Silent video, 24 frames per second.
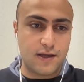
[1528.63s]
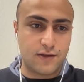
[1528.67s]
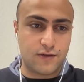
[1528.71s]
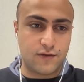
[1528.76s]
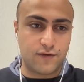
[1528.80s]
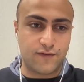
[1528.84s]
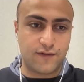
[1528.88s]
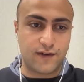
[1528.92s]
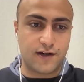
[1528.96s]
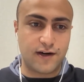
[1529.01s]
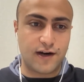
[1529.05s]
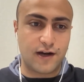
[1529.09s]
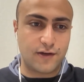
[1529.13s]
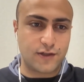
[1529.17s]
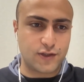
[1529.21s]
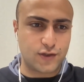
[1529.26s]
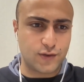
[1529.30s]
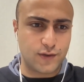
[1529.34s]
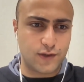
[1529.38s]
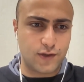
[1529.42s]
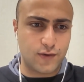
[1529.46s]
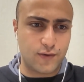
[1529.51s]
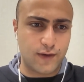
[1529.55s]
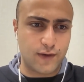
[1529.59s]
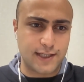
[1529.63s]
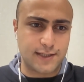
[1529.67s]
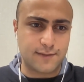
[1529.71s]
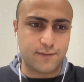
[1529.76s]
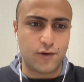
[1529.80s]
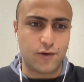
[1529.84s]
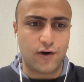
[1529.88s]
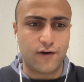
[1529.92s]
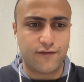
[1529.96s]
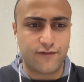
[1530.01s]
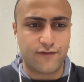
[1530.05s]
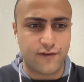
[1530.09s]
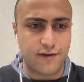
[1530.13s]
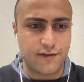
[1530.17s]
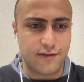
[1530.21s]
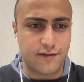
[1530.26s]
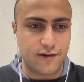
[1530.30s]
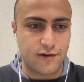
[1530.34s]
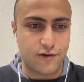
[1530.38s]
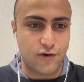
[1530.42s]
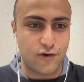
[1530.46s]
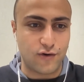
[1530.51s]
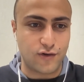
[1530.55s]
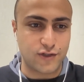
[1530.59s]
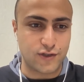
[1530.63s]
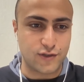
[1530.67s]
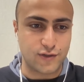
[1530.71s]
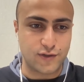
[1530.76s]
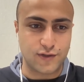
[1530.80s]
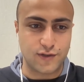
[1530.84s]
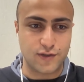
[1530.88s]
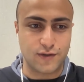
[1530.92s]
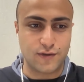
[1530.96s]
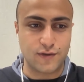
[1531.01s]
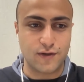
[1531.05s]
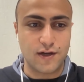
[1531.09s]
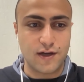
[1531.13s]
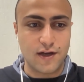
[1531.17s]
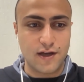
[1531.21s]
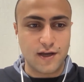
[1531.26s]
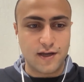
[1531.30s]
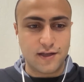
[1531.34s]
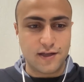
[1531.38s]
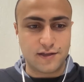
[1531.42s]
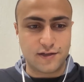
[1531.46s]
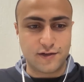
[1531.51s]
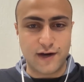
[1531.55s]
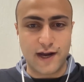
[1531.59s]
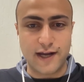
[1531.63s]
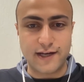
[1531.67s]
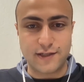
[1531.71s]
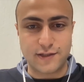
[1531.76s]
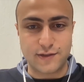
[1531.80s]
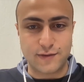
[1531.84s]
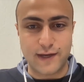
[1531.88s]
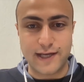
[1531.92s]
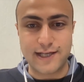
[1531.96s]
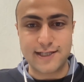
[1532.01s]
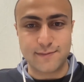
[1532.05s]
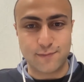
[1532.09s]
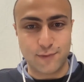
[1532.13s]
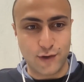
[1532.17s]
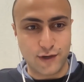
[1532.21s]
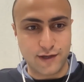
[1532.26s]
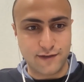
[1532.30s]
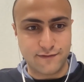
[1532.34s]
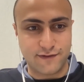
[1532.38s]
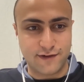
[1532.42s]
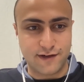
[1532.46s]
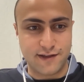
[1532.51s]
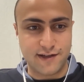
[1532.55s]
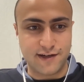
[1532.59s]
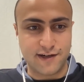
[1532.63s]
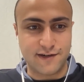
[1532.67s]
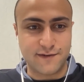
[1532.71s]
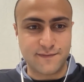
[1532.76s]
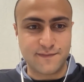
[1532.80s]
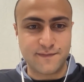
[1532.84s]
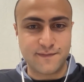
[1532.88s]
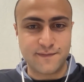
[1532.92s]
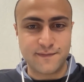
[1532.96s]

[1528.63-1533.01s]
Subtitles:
to figure out, should you explore further or should you try to exploit further?